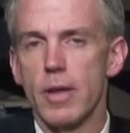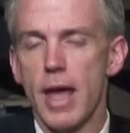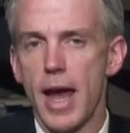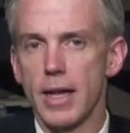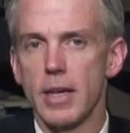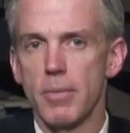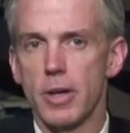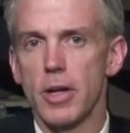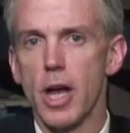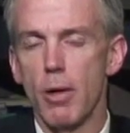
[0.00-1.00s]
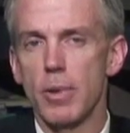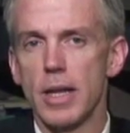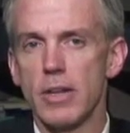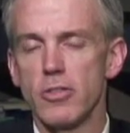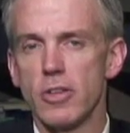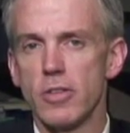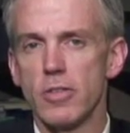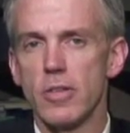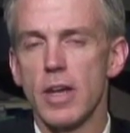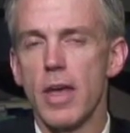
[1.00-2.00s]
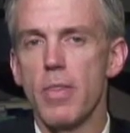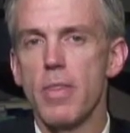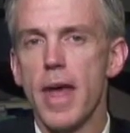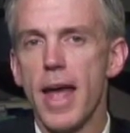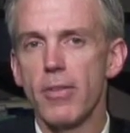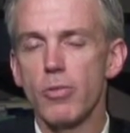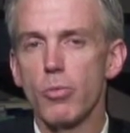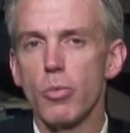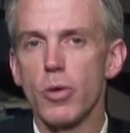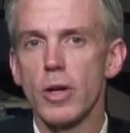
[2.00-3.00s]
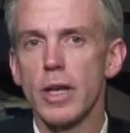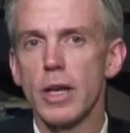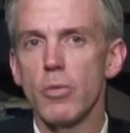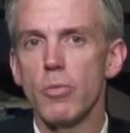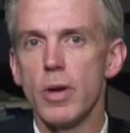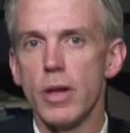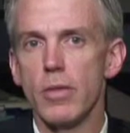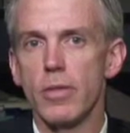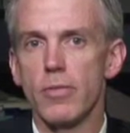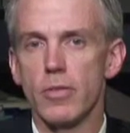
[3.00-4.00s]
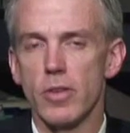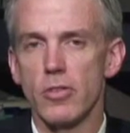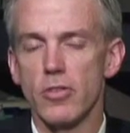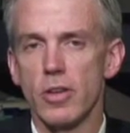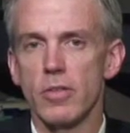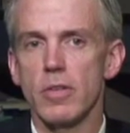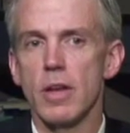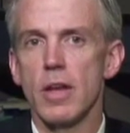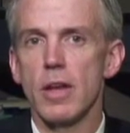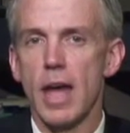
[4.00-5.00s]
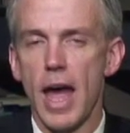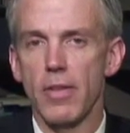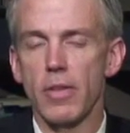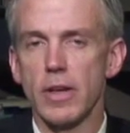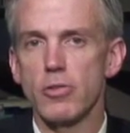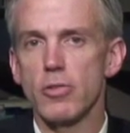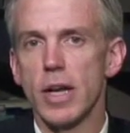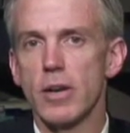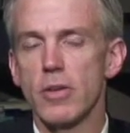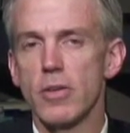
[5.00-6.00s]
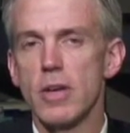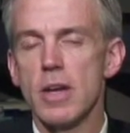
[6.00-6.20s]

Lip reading: academic accommodations, and that's working with physician, athletic trainer,